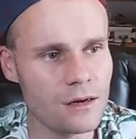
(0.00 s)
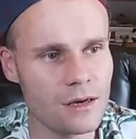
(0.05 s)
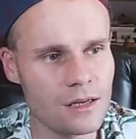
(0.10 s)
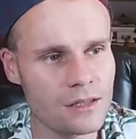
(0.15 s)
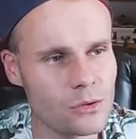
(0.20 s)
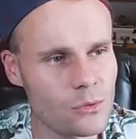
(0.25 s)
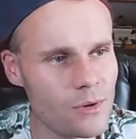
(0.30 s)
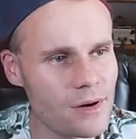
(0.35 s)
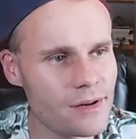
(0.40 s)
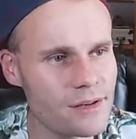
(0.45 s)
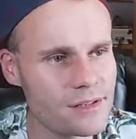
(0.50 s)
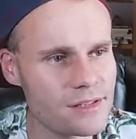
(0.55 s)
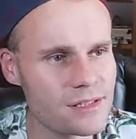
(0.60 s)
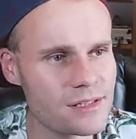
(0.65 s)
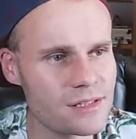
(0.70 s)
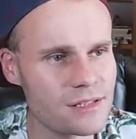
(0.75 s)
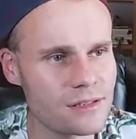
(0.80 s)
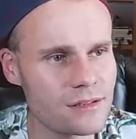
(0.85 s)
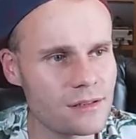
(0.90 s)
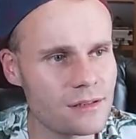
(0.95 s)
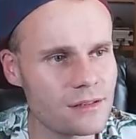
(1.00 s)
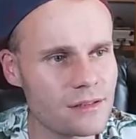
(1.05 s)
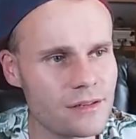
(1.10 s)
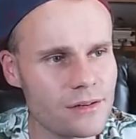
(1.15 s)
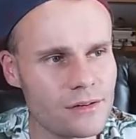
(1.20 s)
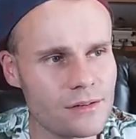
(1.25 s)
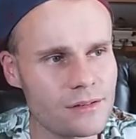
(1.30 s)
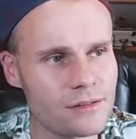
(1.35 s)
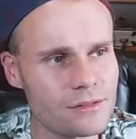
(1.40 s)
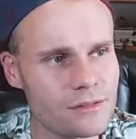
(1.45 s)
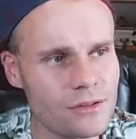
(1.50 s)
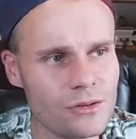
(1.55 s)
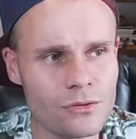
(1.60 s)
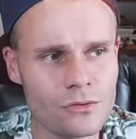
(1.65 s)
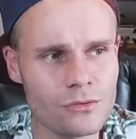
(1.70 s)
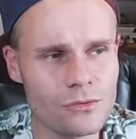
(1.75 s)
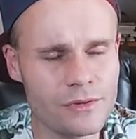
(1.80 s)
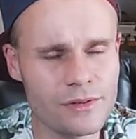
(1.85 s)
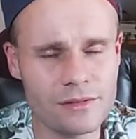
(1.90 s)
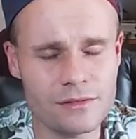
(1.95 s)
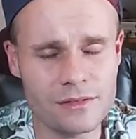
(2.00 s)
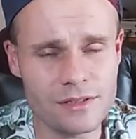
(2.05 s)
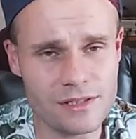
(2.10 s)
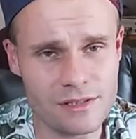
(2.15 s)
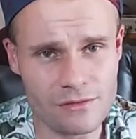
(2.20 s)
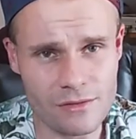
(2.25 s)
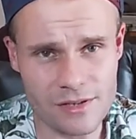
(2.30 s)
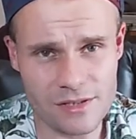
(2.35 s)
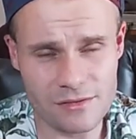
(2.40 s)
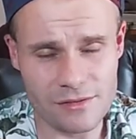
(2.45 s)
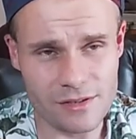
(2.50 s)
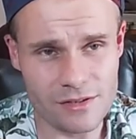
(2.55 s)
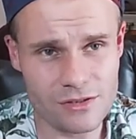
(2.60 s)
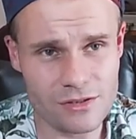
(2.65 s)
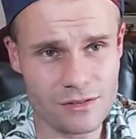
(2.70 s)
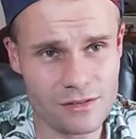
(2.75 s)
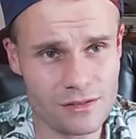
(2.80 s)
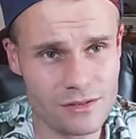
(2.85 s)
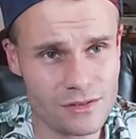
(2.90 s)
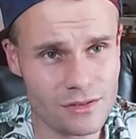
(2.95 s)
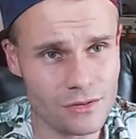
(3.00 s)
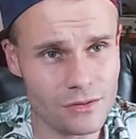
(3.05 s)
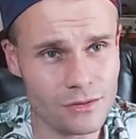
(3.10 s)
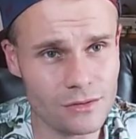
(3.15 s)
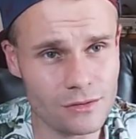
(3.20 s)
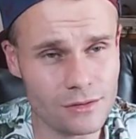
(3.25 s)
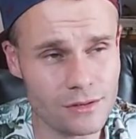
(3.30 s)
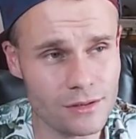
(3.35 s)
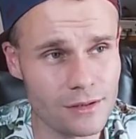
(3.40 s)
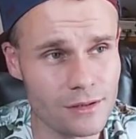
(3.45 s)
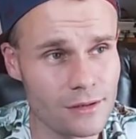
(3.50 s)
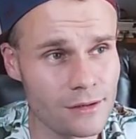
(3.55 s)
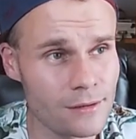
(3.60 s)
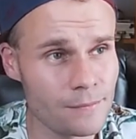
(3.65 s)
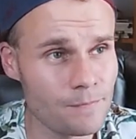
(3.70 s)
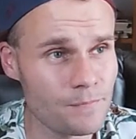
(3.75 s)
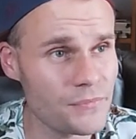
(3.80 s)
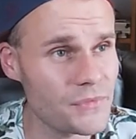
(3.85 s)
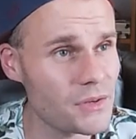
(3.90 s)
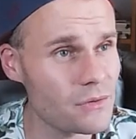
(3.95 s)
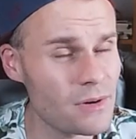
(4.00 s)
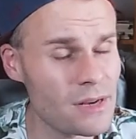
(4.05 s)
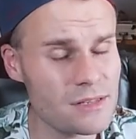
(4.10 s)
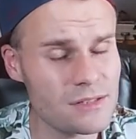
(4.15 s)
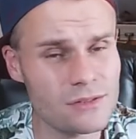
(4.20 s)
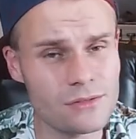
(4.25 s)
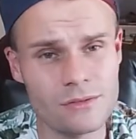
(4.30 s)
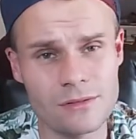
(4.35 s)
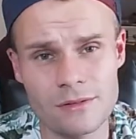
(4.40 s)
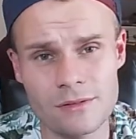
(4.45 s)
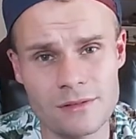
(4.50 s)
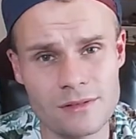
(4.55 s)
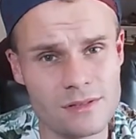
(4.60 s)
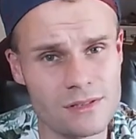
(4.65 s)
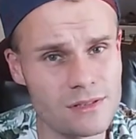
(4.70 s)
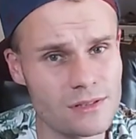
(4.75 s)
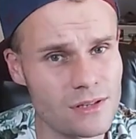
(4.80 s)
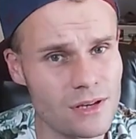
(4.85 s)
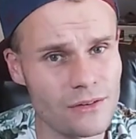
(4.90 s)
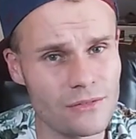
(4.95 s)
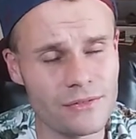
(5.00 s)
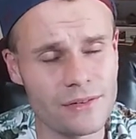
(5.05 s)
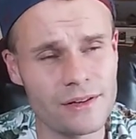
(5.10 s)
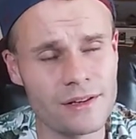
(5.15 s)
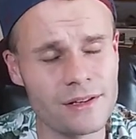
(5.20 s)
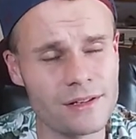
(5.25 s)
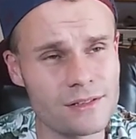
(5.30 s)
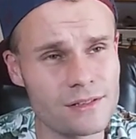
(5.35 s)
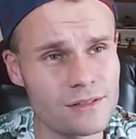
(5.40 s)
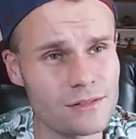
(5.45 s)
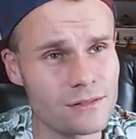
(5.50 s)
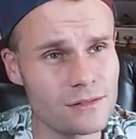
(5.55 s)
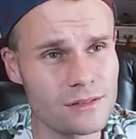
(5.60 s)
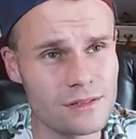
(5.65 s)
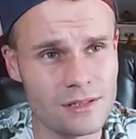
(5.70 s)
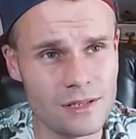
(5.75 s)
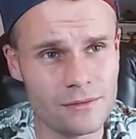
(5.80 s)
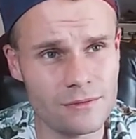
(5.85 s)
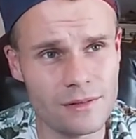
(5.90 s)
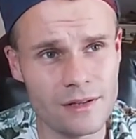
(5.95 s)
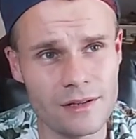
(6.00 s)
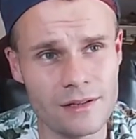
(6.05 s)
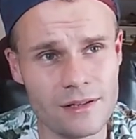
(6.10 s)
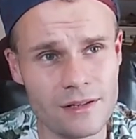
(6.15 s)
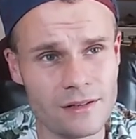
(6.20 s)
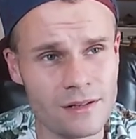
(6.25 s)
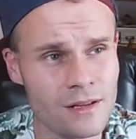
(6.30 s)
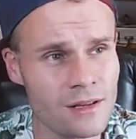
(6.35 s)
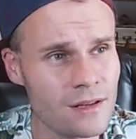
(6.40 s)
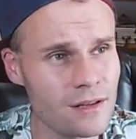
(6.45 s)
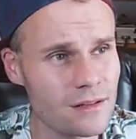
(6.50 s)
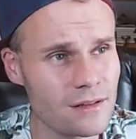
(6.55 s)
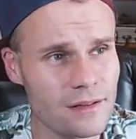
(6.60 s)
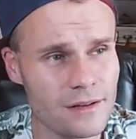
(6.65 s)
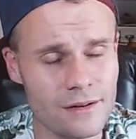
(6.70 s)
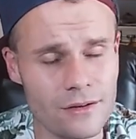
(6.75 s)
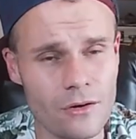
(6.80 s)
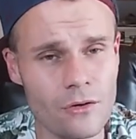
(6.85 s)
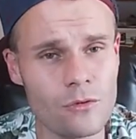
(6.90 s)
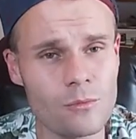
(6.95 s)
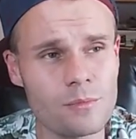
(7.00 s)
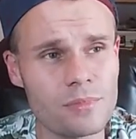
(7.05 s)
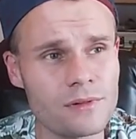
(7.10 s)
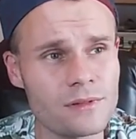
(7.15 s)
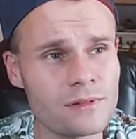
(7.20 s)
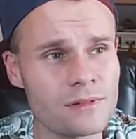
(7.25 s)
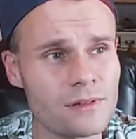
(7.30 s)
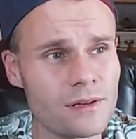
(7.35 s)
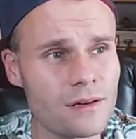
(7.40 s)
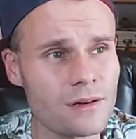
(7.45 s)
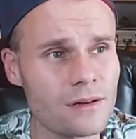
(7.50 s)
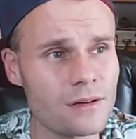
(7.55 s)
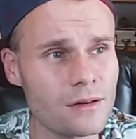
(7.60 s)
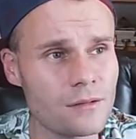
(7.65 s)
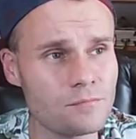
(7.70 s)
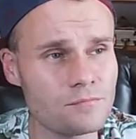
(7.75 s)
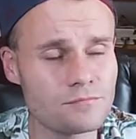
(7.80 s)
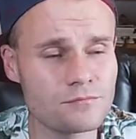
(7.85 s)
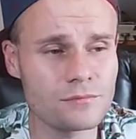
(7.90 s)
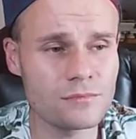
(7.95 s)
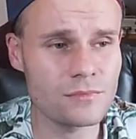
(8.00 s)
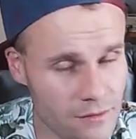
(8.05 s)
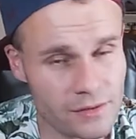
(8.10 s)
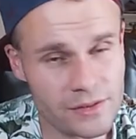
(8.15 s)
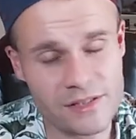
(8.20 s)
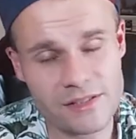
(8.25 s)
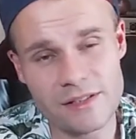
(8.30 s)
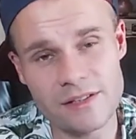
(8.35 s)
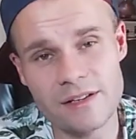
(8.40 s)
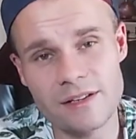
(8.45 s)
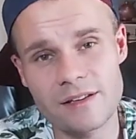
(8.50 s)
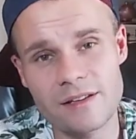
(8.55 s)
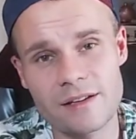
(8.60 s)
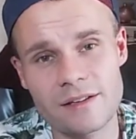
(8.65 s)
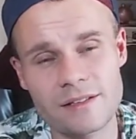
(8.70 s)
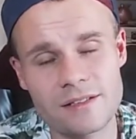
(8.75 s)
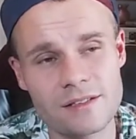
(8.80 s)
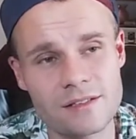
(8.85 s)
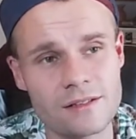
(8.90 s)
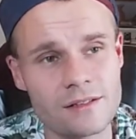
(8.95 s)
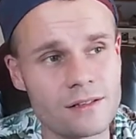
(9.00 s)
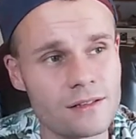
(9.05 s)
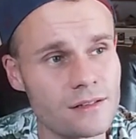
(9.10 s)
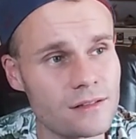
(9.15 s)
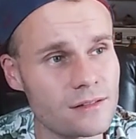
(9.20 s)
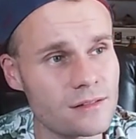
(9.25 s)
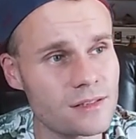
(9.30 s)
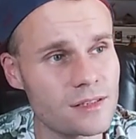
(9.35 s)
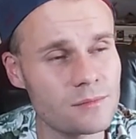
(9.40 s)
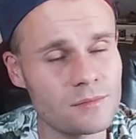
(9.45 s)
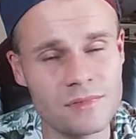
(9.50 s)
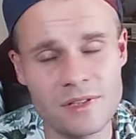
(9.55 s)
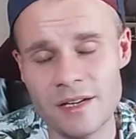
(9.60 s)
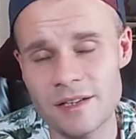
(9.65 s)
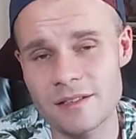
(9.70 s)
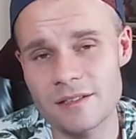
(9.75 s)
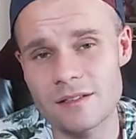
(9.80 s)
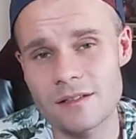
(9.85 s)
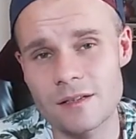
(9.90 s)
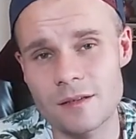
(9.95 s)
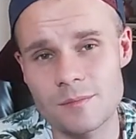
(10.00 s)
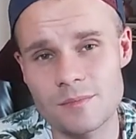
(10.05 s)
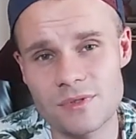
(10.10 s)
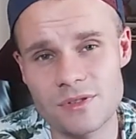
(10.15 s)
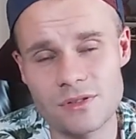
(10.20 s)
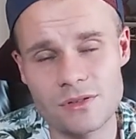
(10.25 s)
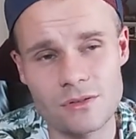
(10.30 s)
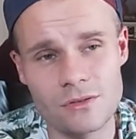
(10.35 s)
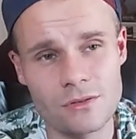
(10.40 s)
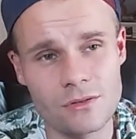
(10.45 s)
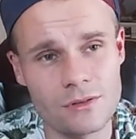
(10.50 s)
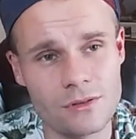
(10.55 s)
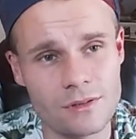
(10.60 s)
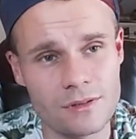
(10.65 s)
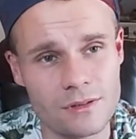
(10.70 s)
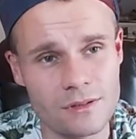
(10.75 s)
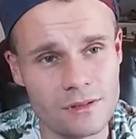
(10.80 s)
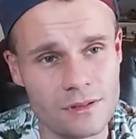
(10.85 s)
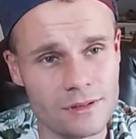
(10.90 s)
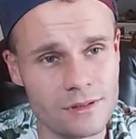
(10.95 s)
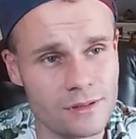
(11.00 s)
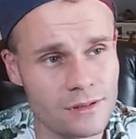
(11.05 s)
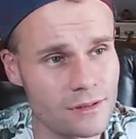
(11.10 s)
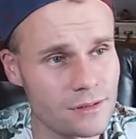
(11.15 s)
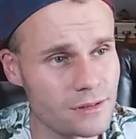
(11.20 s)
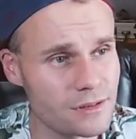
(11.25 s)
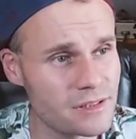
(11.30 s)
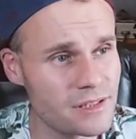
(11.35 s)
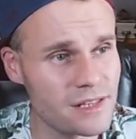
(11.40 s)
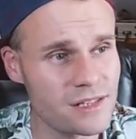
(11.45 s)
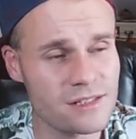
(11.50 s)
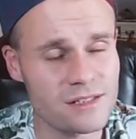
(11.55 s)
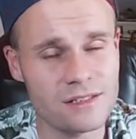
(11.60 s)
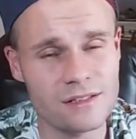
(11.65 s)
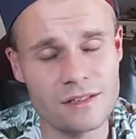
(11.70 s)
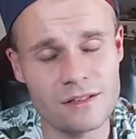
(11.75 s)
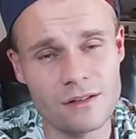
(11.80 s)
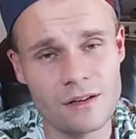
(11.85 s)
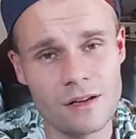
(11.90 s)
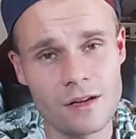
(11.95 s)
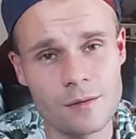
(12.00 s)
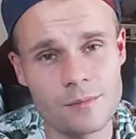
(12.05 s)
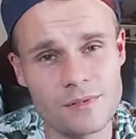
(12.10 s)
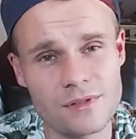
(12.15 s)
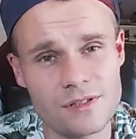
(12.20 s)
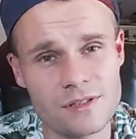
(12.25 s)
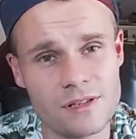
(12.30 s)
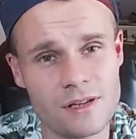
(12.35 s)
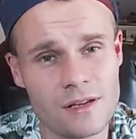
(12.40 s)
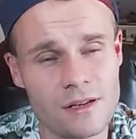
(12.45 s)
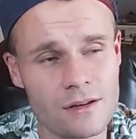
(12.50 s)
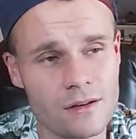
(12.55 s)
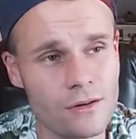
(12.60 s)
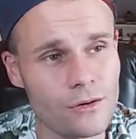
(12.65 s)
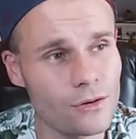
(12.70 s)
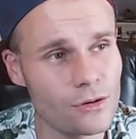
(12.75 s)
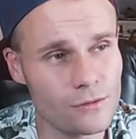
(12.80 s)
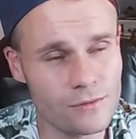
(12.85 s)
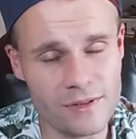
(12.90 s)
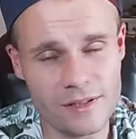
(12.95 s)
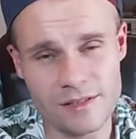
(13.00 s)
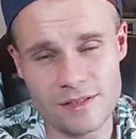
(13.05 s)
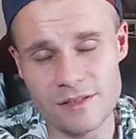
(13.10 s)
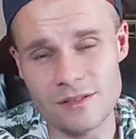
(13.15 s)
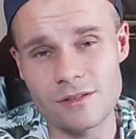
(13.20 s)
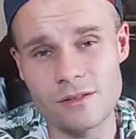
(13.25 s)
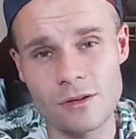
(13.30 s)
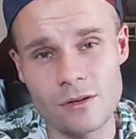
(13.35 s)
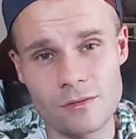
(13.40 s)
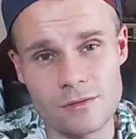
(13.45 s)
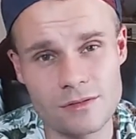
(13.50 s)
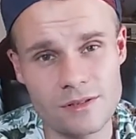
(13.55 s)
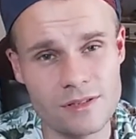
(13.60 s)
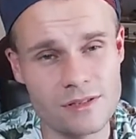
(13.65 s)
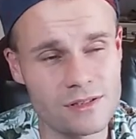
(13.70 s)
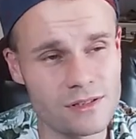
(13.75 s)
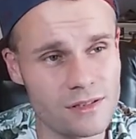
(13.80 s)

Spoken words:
Otherwise, there are no real restrictions on restaurants, cafes, or stuff like that. They're open. While saying that, some nightclubs or like dancing clubs, all of that is closed.